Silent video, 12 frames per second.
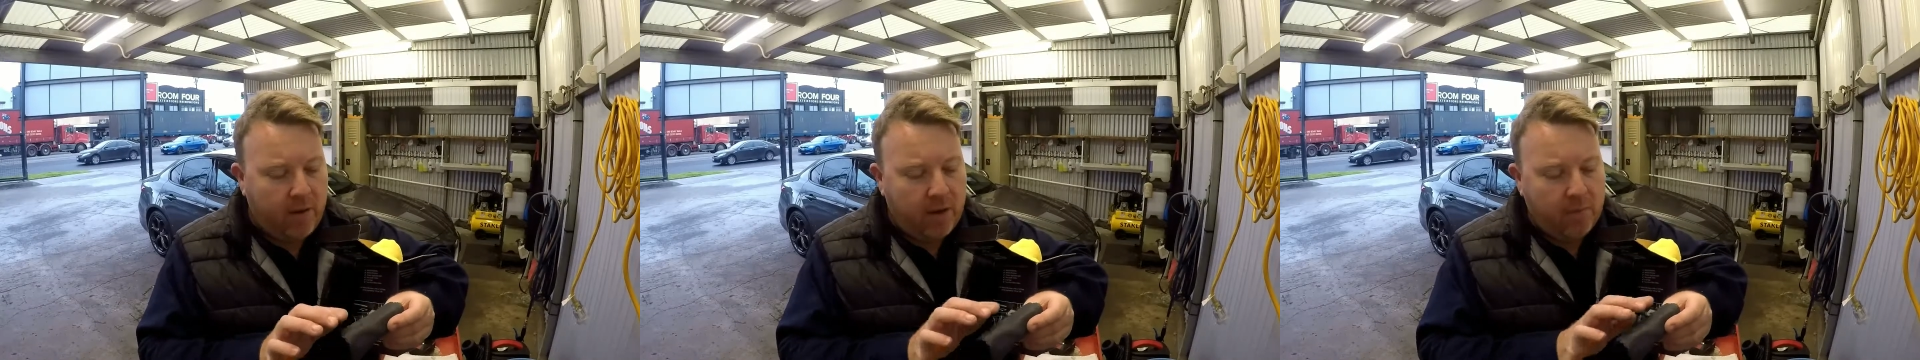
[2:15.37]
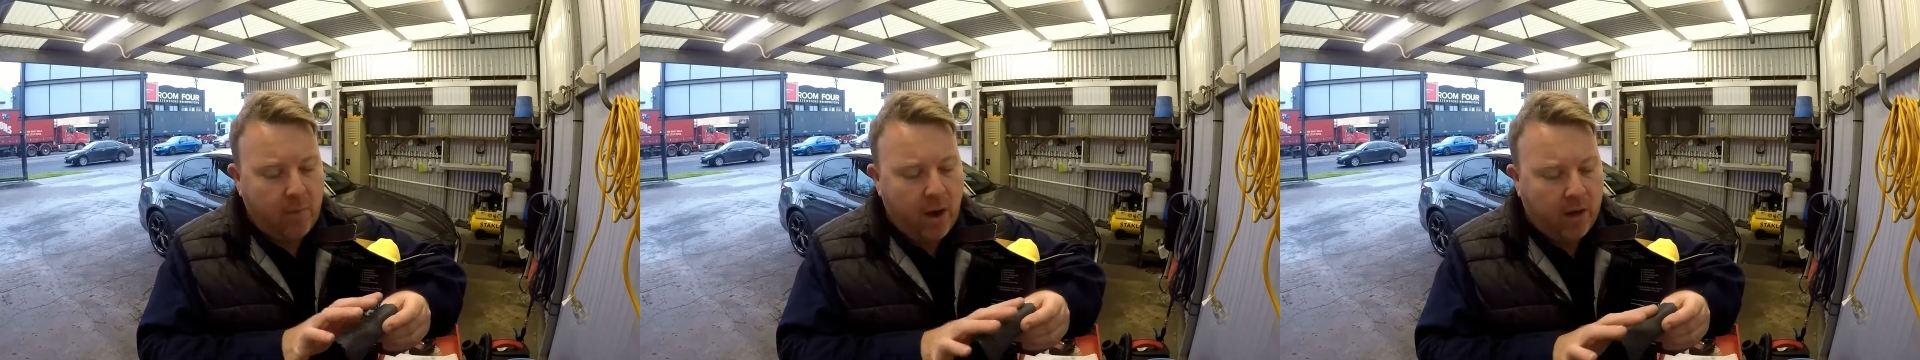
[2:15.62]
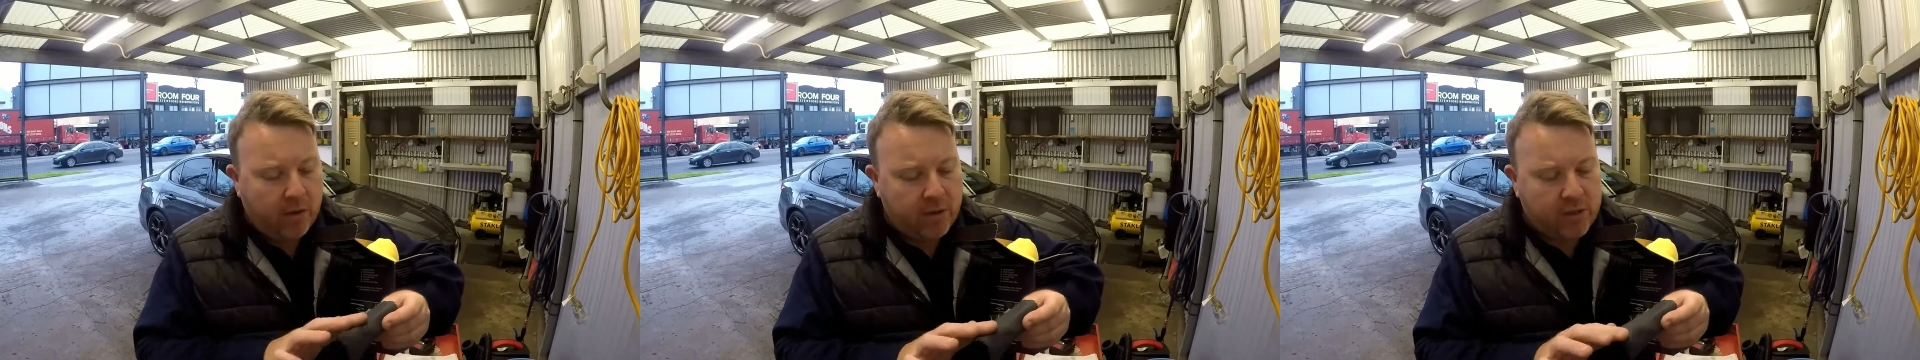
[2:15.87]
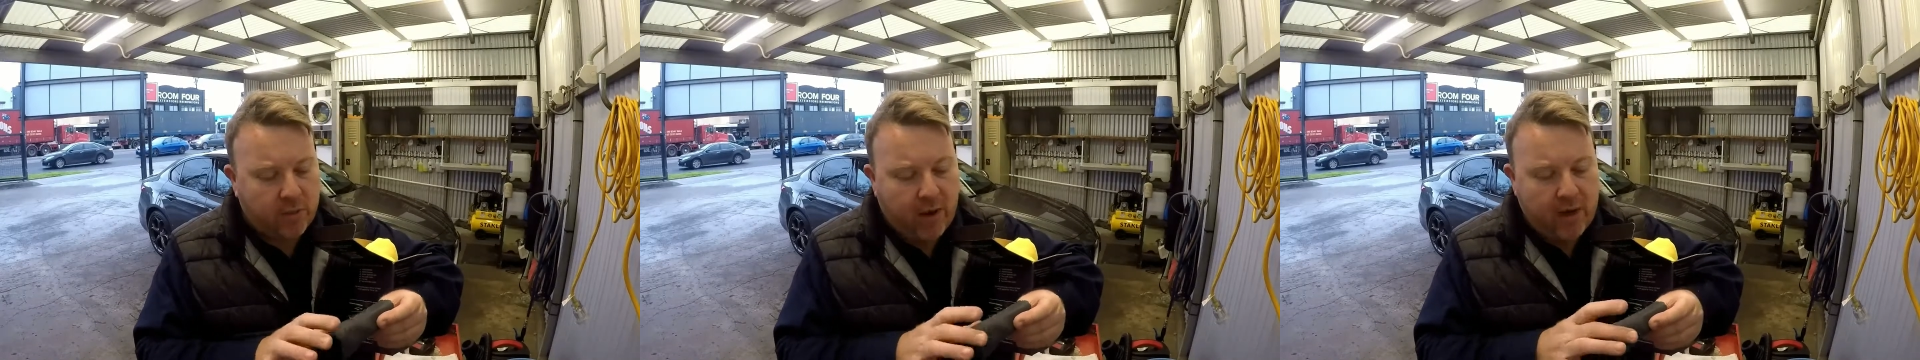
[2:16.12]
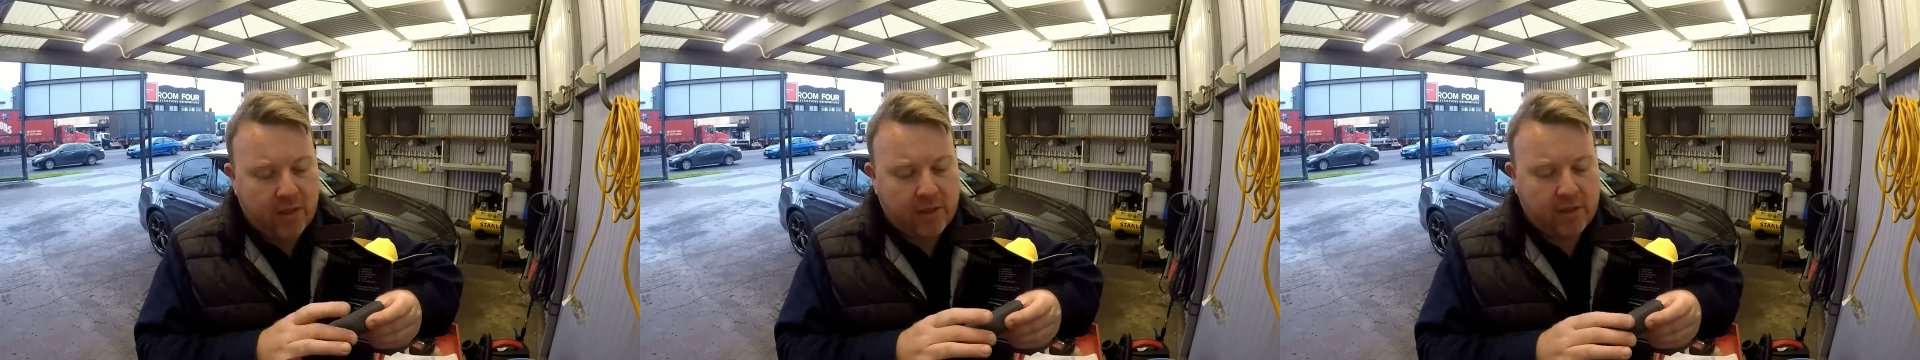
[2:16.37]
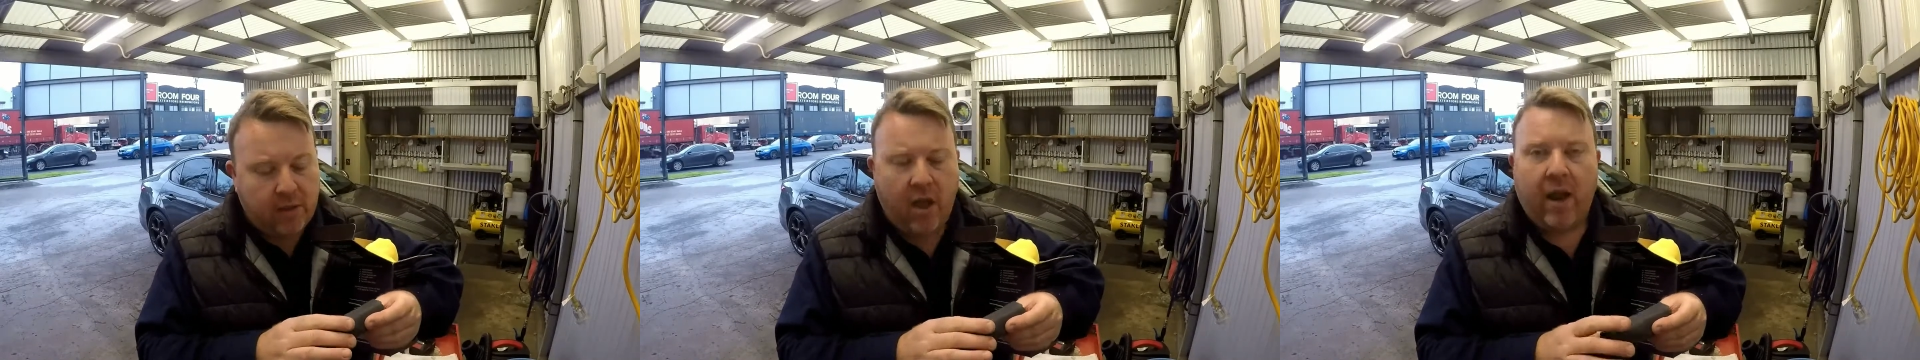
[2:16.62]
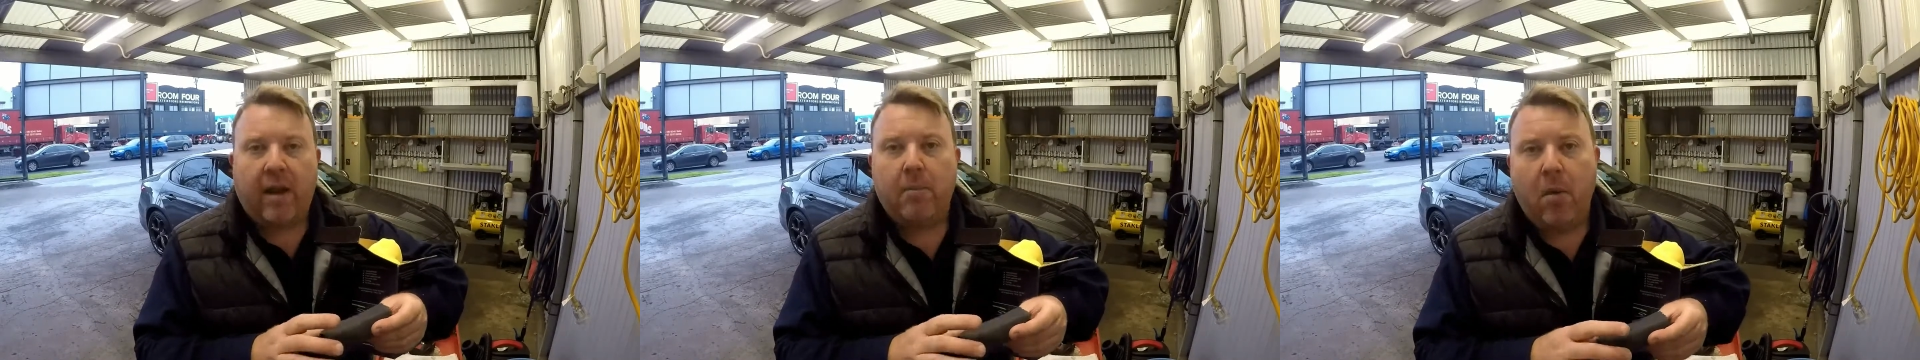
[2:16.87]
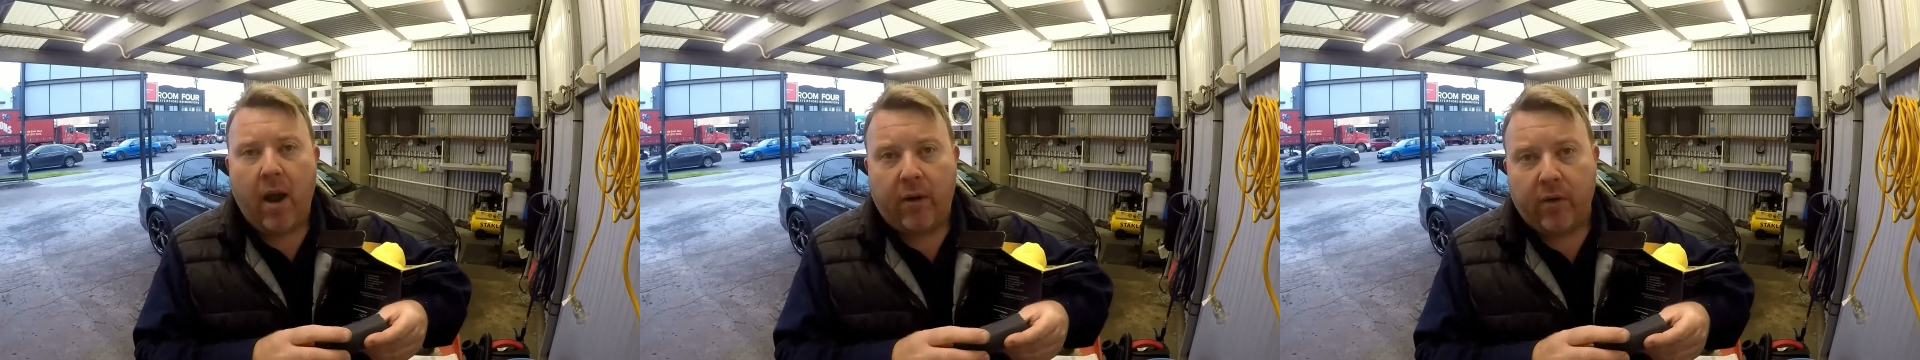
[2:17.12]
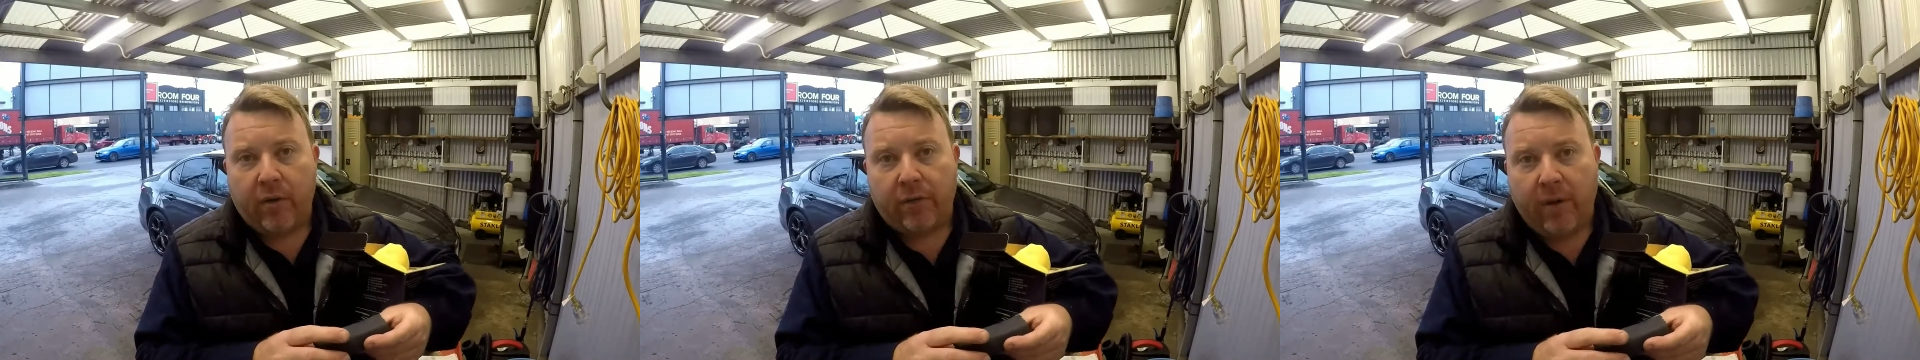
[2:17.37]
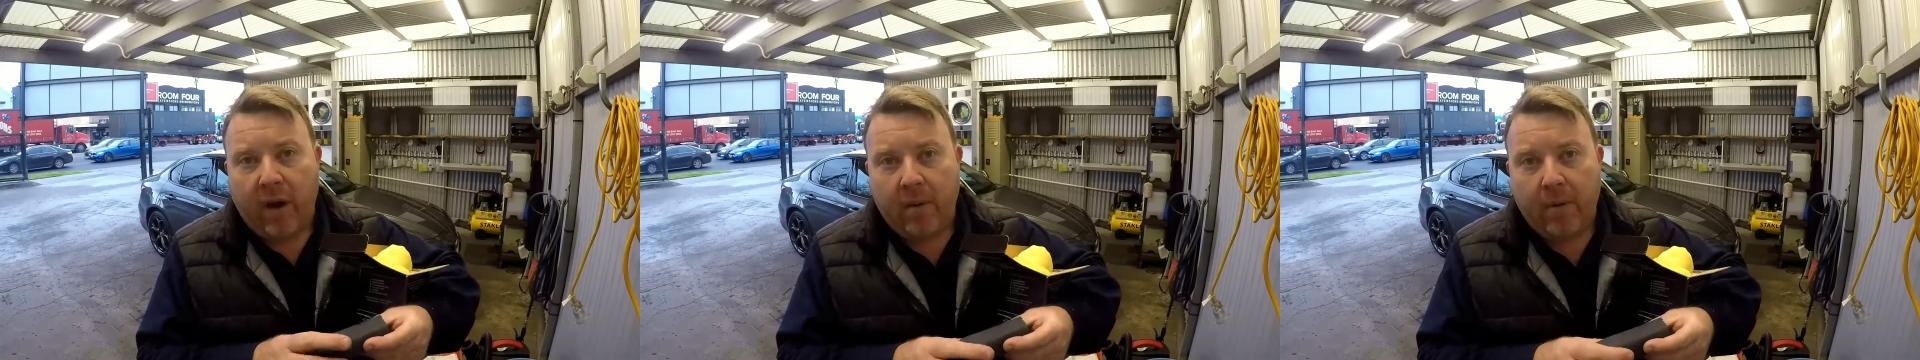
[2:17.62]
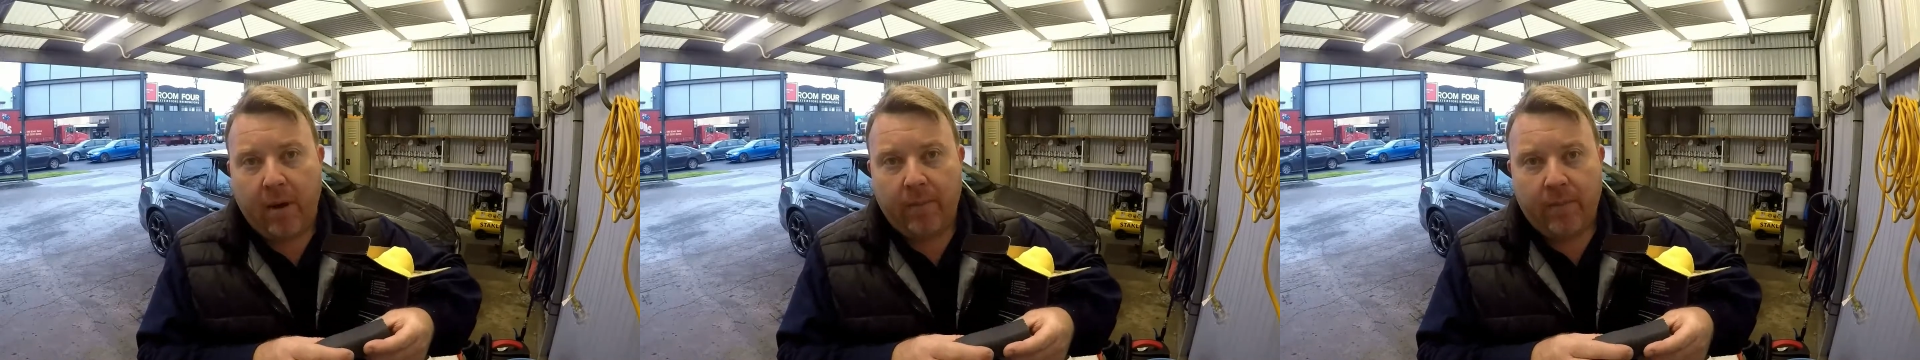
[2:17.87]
Now the micro suede is like a microfiber,